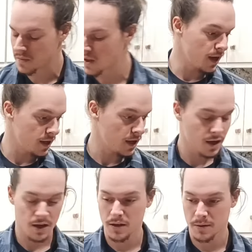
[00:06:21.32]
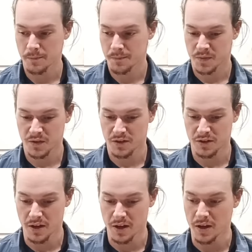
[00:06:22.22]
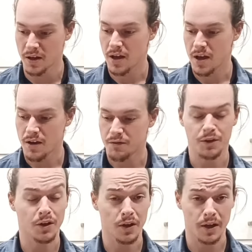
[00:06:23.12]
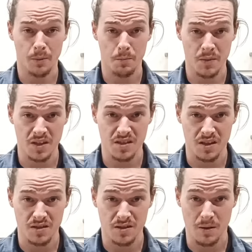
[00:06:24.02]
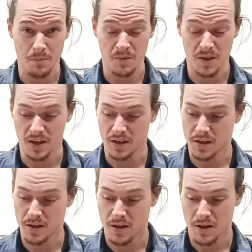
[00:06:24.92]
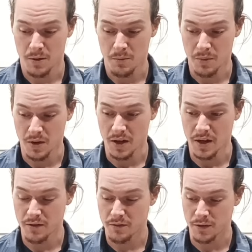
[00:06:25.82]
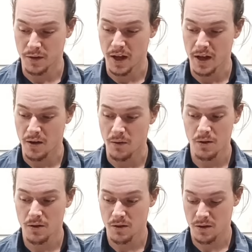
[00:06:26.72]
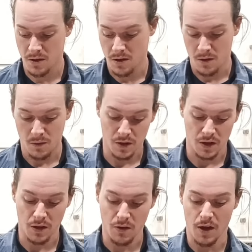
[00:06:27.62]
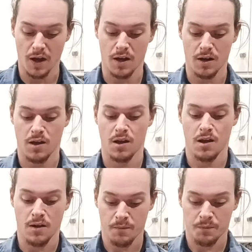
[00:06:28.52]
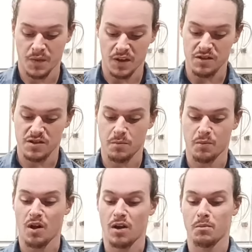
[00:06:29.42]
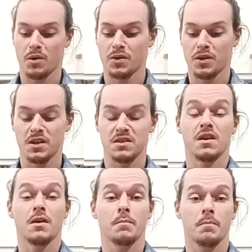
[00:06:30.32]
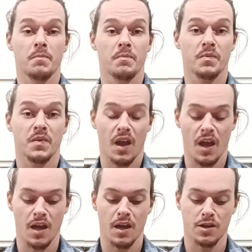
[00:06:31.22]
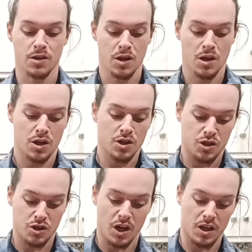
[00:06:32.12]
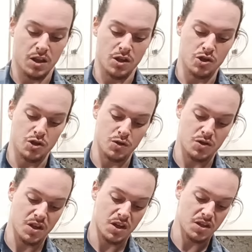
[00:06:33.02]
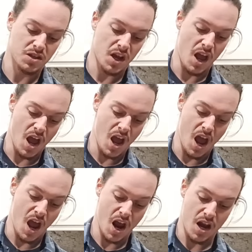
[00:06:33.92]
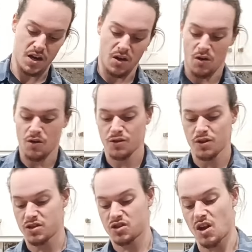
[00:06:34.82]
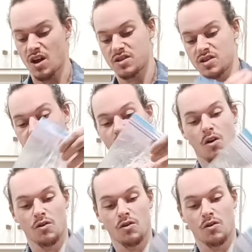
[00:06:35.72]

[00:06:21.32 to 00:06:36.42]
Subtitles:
Let's see, feel like I'm missing something, but for now, I'm gonna go ahead, Ziploc both these up and shake the juices and the sauces all